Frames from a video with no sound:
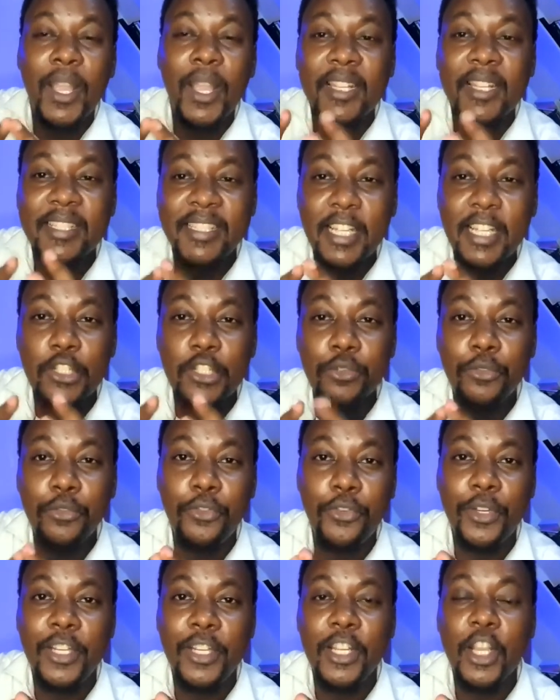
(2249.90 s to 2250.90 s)
you
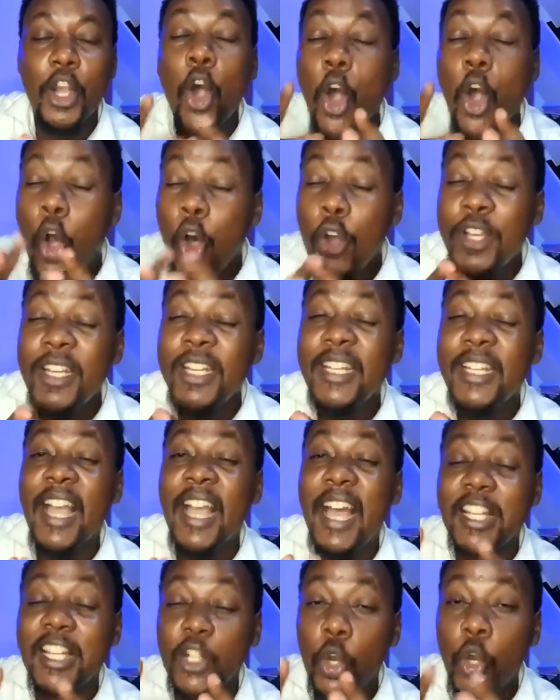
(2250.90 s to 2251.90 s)
free only and
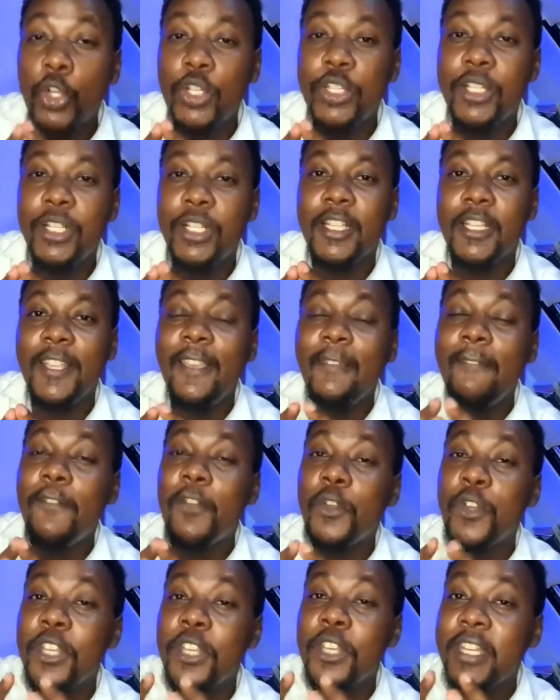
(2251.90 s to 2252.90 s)
only if you
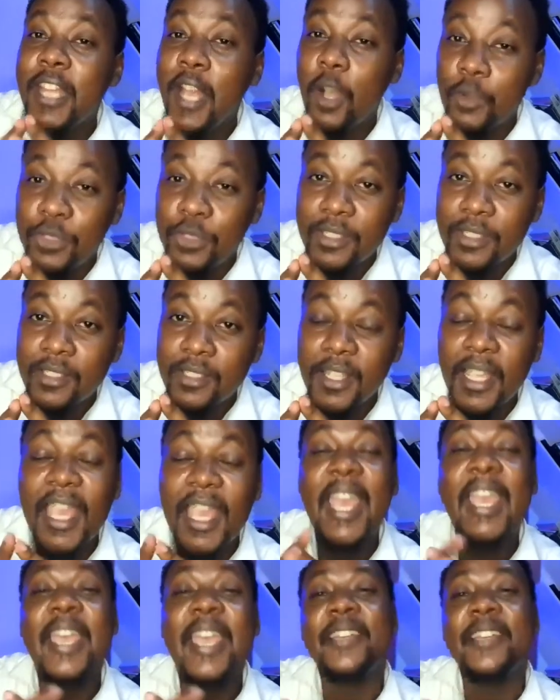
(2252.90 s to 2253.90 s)
denounce
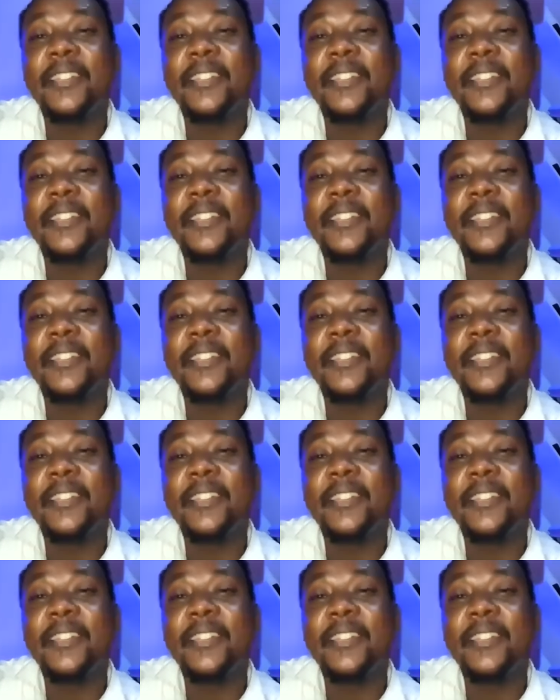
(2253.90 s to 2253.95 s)
ANC.